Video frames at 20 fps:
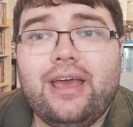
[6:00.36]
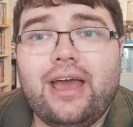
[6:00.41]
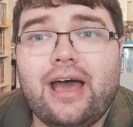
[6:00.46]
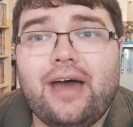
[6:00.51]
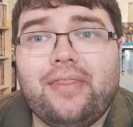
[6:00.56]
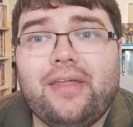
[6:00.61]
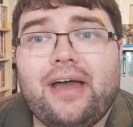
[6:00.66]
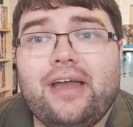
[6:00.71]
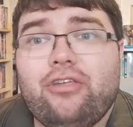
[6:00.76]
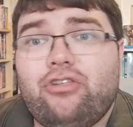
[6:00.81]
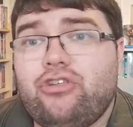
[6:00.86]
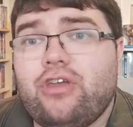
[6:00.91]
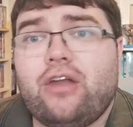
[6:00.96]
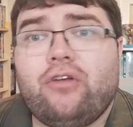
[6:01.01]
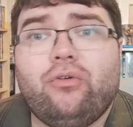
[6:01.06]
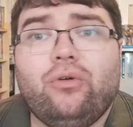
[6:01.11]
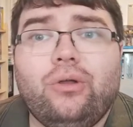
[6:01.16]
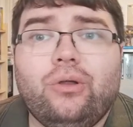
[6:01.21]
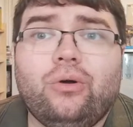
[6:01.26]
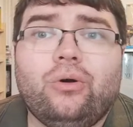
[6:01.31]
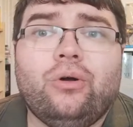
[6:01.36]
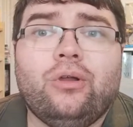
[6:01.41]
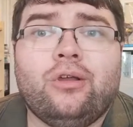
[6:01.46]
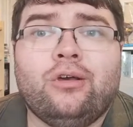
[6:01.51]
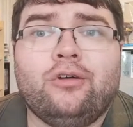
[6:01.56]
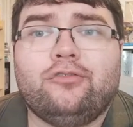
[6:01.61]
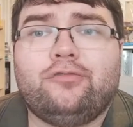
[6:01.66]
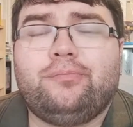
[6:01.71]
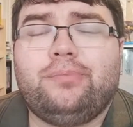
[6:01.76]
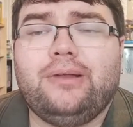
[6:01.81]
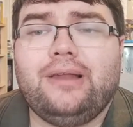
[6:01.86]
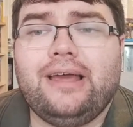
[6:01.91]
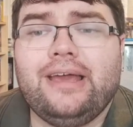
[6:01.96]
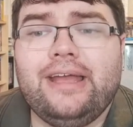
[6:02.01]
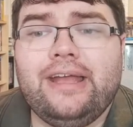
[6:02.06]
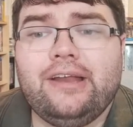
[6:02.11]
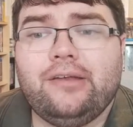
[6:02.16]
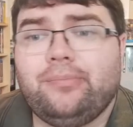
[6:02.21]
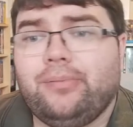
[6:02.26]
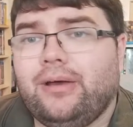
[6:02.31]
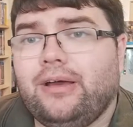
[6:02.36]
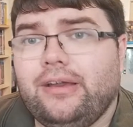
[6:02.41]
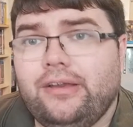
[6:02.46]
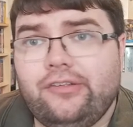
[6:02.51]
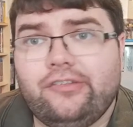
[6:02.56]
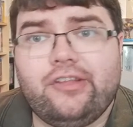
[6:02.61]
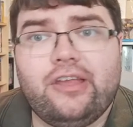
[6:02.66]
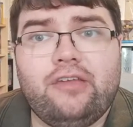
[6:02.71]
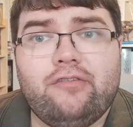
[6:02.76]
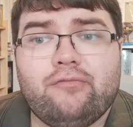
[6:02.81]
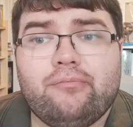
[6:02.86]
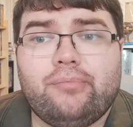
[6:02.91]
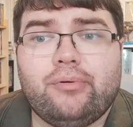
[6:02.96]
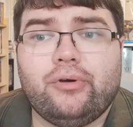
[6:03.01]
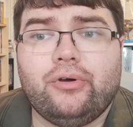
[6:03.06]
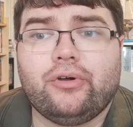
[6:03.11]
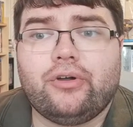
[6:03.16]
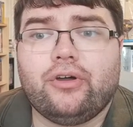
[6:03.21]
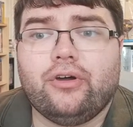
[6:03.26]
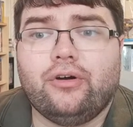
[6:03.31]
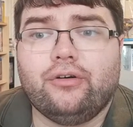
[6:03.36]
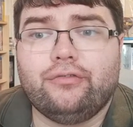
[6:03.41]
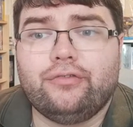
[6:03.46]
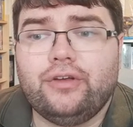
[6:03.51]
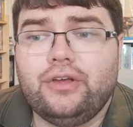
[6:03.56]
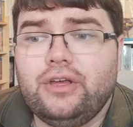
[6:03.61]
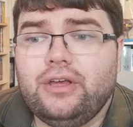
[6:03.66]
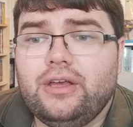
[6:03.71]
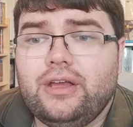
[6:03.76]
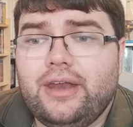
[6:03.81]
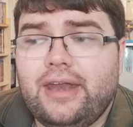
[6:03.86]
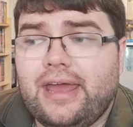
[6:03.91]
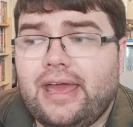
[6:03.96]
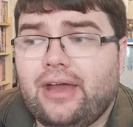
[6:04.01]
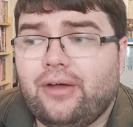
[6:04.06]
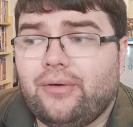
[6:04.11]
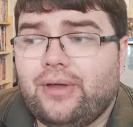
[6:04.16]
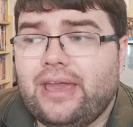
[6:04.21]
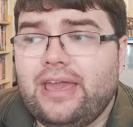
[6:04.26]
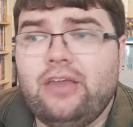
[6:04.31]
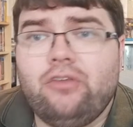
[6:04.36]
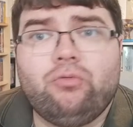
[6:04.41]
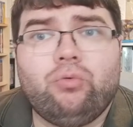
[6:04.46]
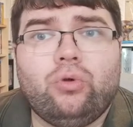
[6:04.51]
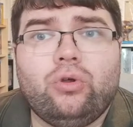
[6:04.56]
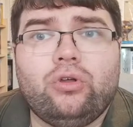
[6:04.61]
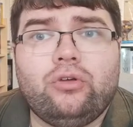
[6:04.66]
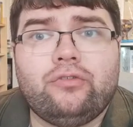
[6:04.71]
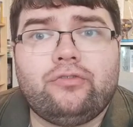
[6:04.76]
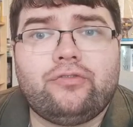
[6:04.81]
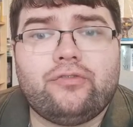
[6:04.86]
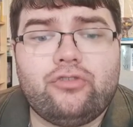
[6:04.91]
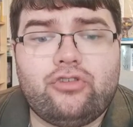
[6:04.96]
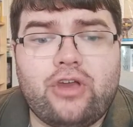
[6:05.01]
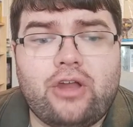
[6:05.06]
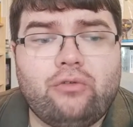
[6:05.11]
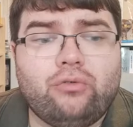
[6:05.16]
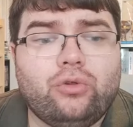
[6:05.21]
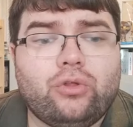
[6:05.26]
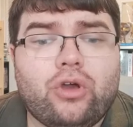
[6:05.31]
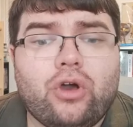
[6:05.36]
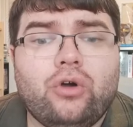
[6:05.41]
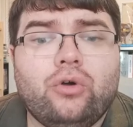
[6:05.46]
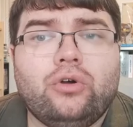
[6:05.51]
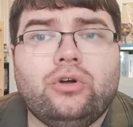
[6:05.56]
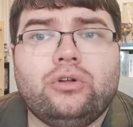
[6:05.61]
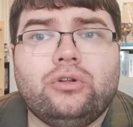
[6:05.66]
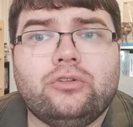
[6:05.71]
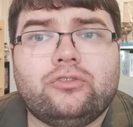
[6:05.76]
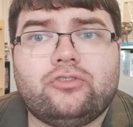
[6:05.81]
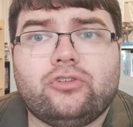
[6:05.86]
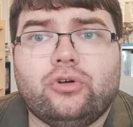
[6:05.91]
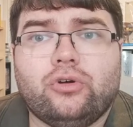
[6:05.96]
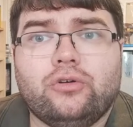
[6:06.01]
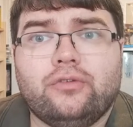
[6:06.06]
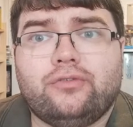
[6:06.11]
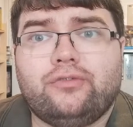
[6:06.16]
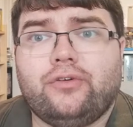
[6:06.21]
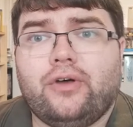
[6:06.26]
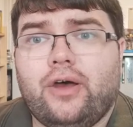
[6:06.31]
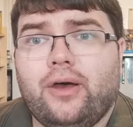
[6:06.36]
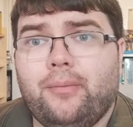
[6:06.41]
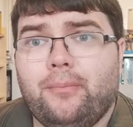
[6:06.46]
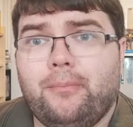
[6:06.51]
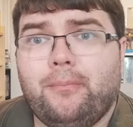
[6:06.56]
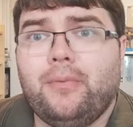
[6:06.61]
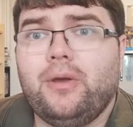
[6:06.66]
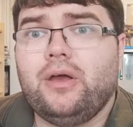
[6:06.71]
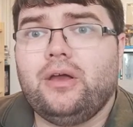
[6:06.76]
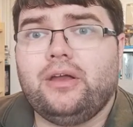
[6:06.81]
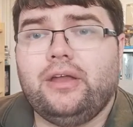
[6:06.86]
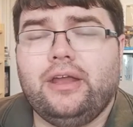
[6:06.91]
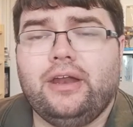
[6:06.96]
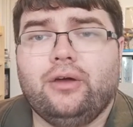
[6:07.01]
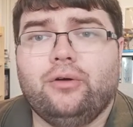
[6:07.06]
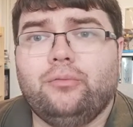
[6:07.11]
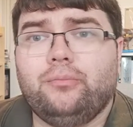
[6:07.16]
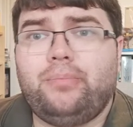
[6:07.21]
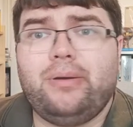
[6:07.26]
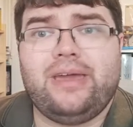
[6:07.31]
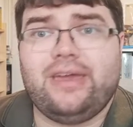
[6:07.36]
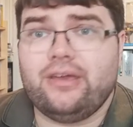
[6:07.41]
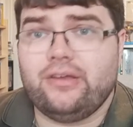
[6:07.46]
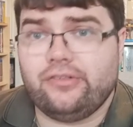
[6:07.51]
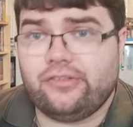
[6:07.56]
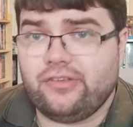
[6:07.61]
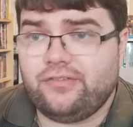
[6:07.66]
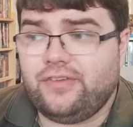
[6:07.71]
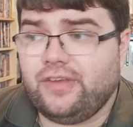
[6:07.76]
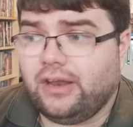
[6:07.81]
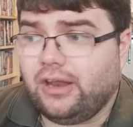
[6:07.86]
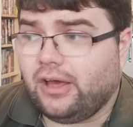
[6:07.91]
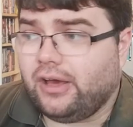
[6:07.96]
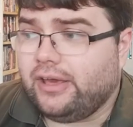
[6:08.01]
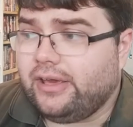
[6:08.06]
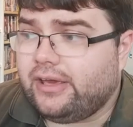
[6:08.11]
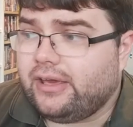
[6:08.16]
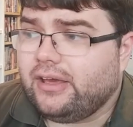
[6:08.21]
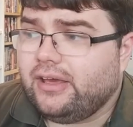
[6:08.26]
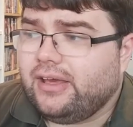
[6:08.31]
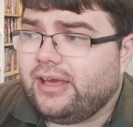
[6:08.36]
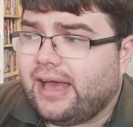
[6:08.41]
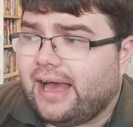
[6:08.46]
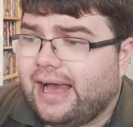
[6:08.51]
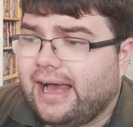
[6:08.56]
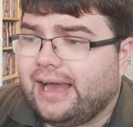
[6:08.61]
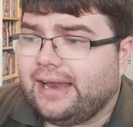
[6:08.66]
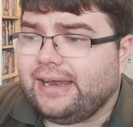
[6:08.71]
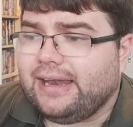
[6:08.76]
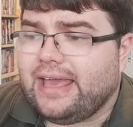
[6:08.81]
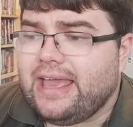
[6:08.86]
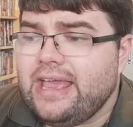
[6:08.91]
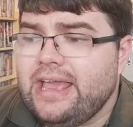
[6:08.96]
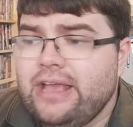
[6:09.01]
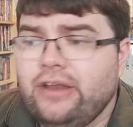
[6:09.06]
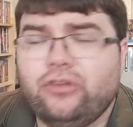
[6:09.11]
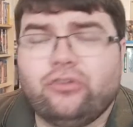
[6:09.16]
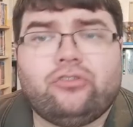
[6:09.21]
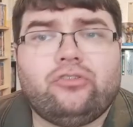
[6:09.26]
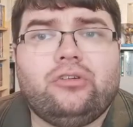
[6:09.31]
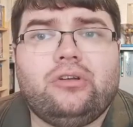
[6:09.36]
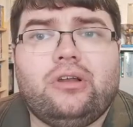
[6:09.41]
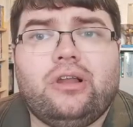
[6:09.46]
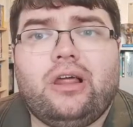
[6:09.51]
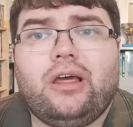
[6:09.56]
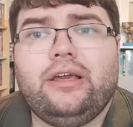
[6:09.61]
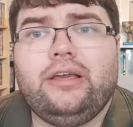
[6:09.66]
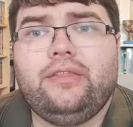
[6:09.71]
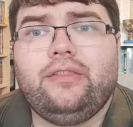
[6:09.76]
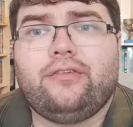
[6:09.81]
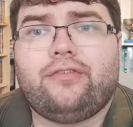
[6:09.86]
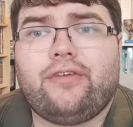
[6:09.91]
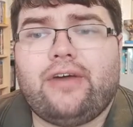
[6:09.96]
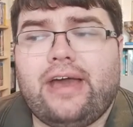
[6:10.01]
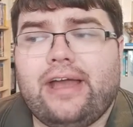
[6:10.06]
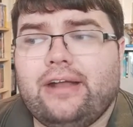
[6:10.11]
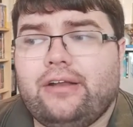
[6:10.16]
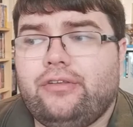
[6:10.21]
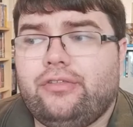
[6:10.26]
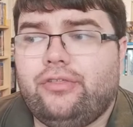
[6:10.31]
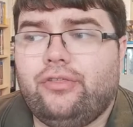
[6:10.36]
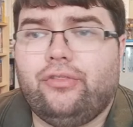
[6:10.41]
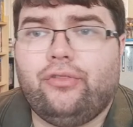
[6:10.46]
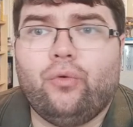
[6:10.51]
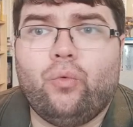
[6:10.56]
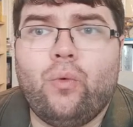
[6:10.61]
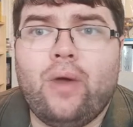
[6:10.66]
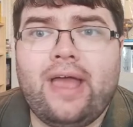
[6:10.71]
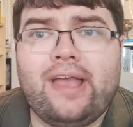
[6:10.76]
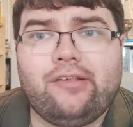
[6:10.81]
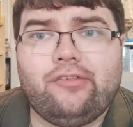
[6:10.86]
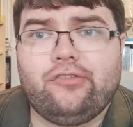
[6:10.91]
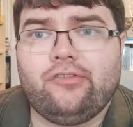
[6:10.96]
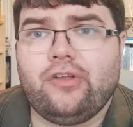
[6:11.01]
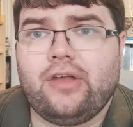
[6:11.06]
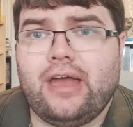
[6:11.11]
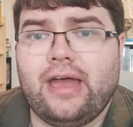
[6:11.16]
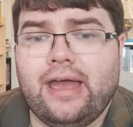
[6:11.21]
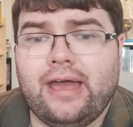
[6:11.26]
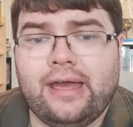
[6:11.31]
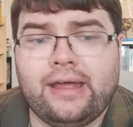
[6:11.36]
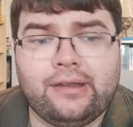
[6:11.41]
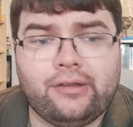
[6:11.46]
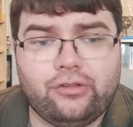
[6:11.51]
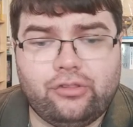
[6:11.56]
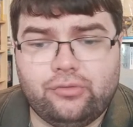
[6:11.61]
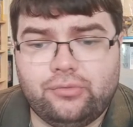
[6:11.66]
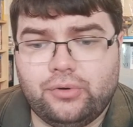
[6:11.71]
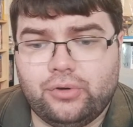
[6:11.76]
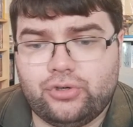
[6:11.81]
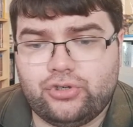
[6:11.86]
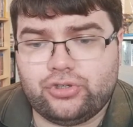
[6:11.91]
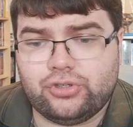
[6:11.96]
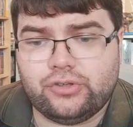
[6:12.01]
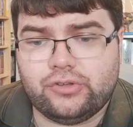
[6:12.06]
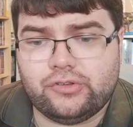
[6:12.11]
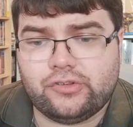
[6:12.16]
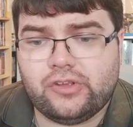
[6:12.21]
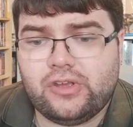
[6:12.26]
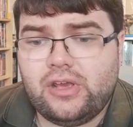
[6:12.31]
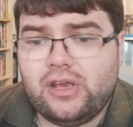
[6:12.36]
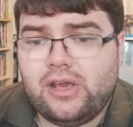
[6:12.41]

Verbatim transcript: and that is General Orlov, played by Stephen Berkoff. Now, he's one of General Gogol's sort of, peers, if you like, and he doesn't like the fact that the West and the Russians